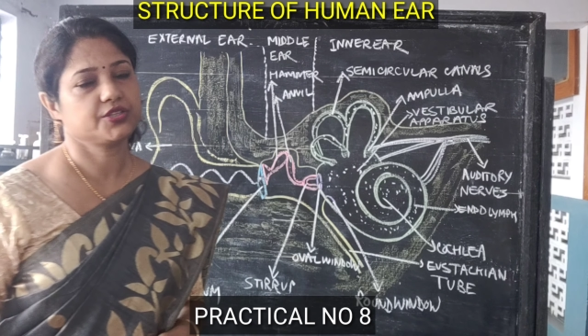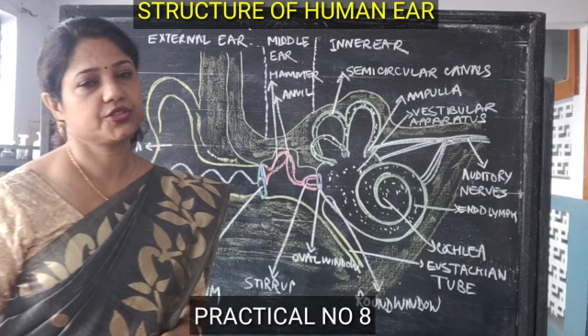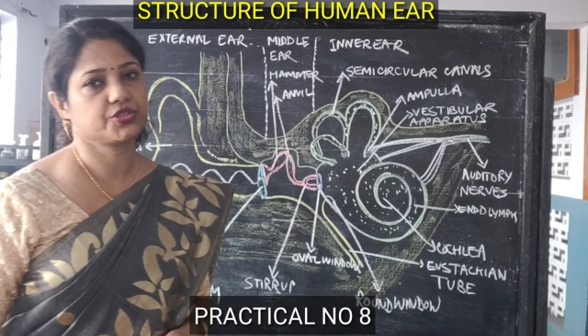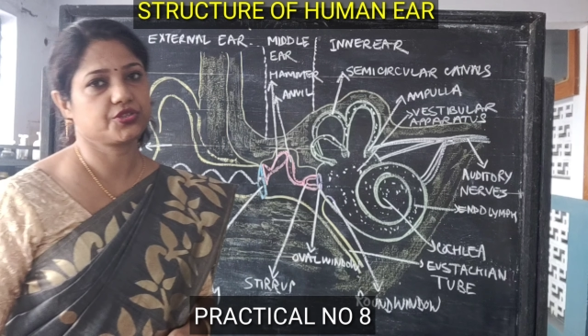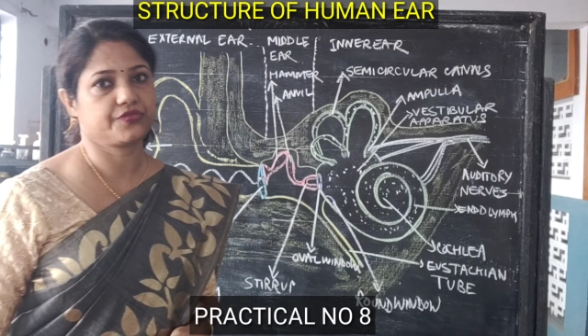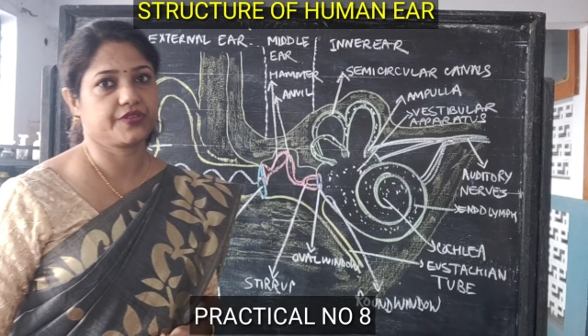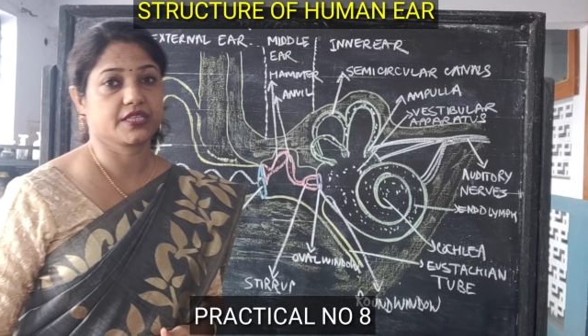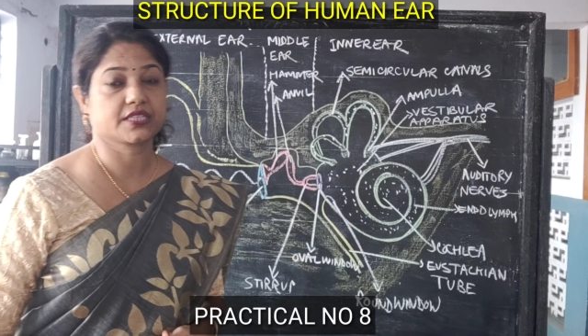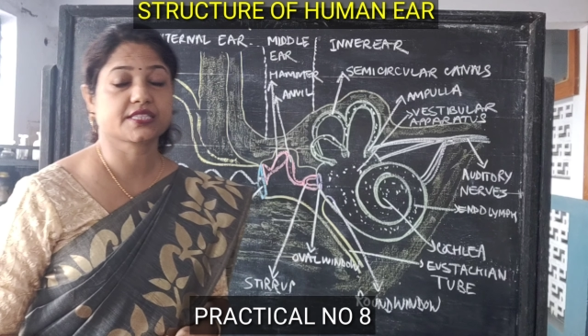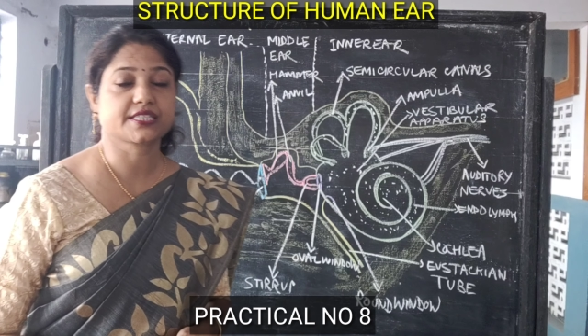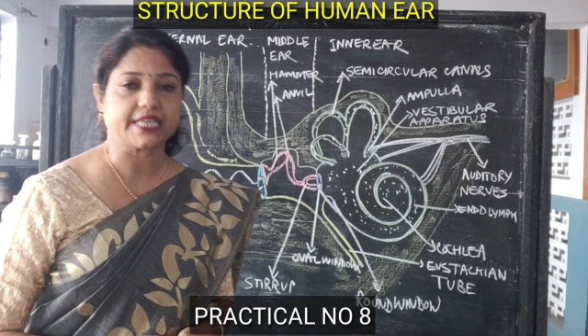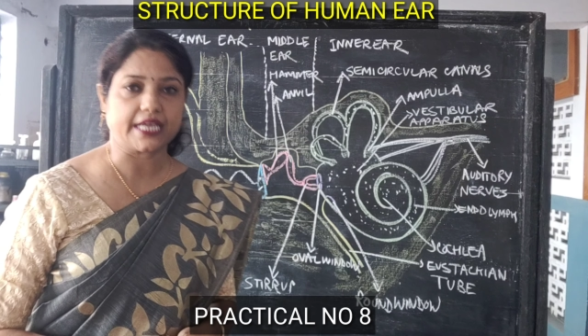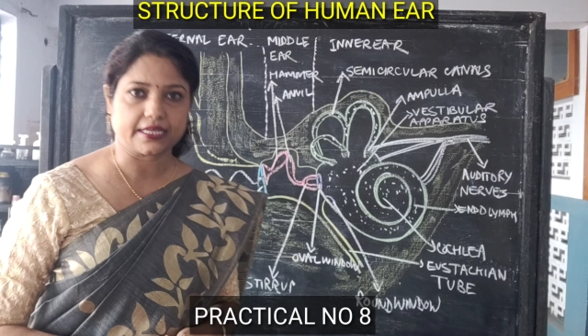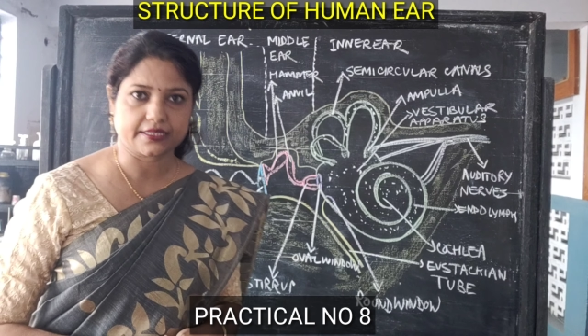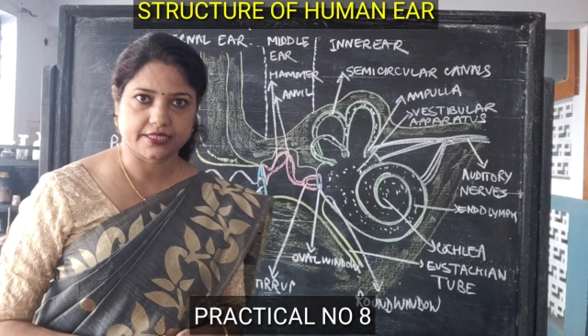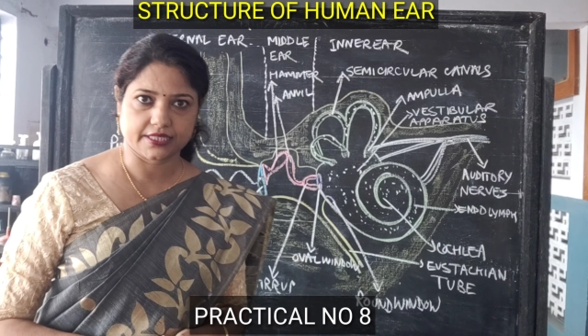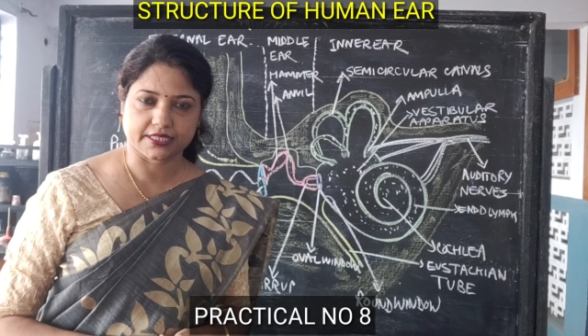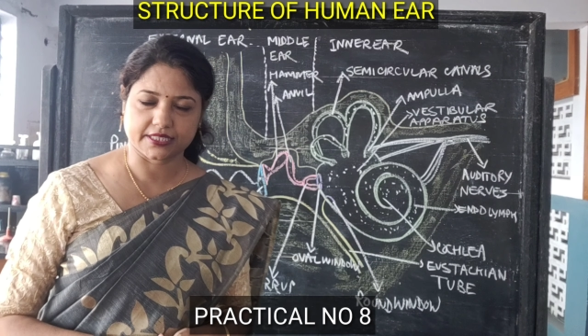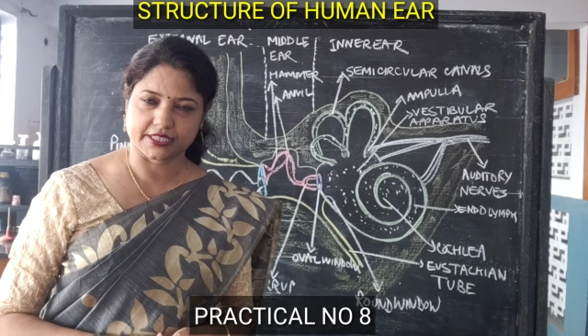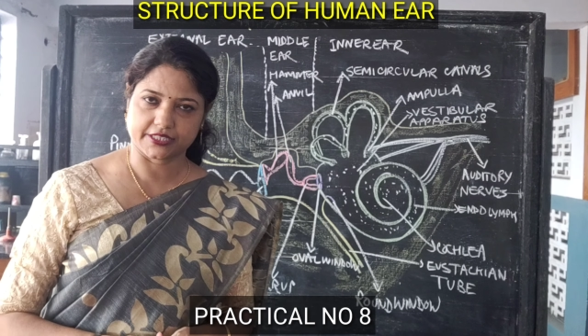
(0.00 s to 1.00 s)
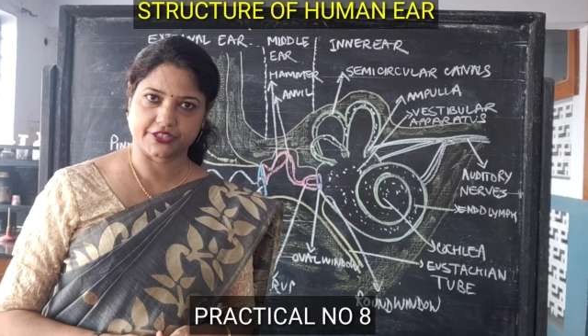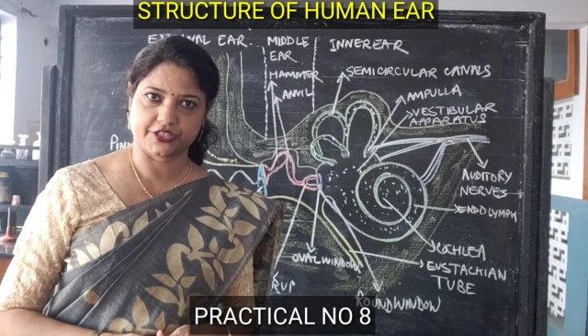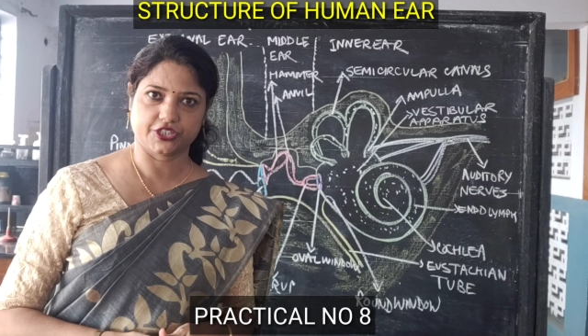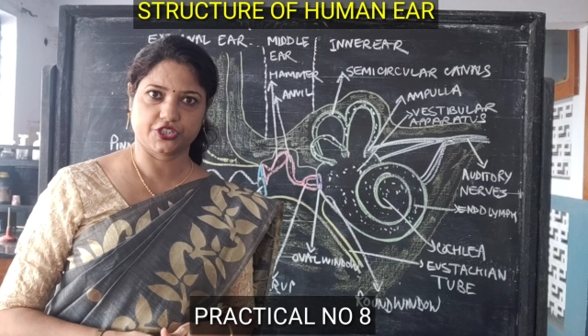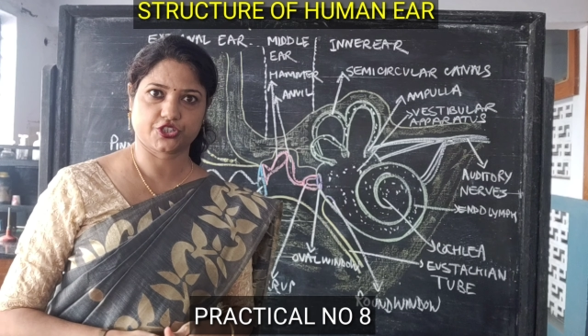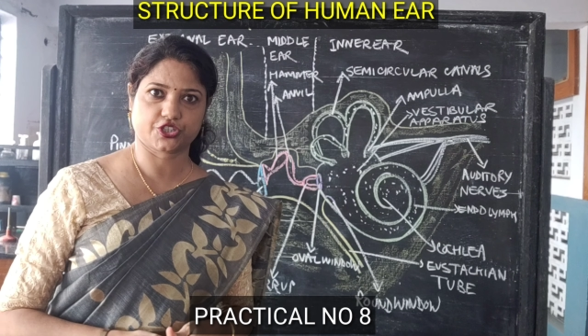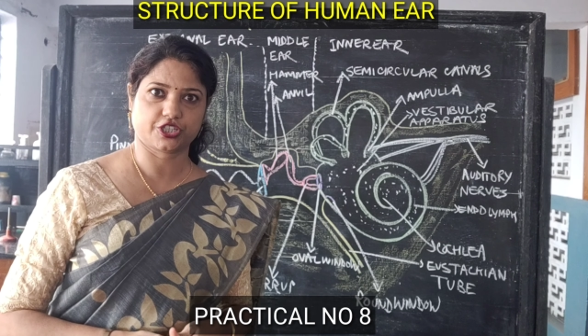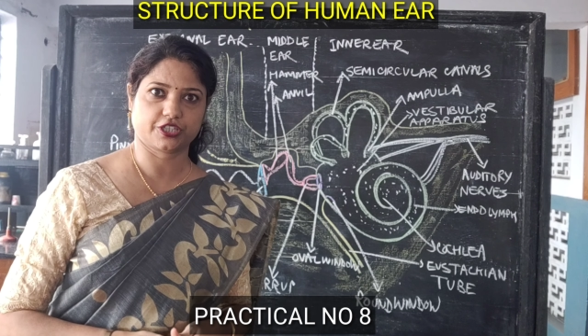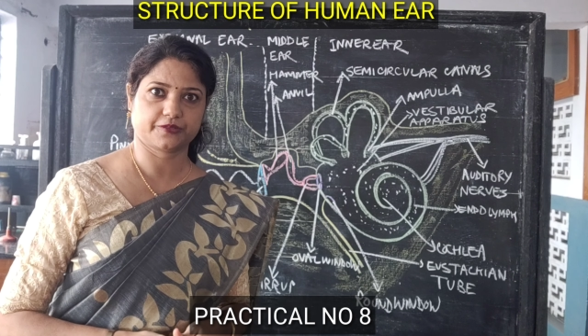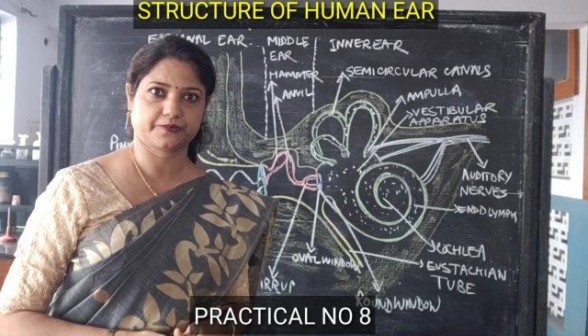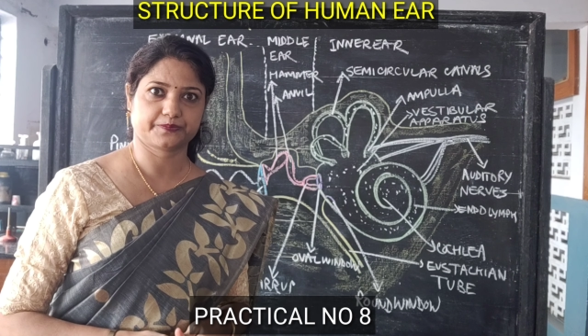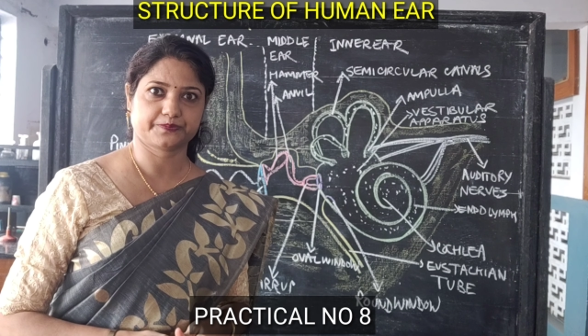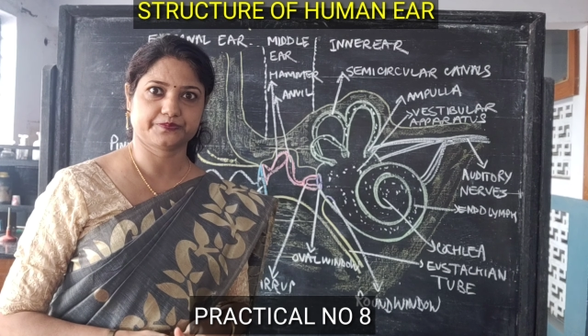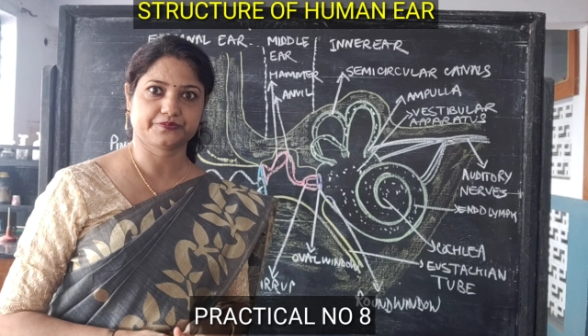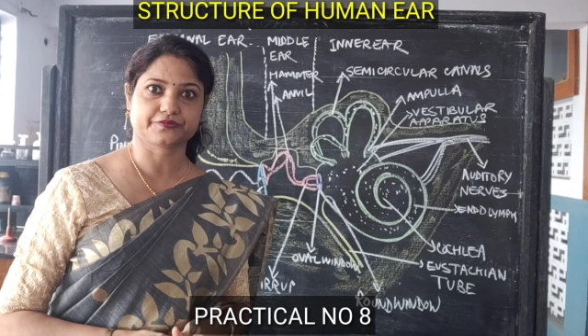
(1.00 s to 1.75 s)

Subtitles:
during static condition.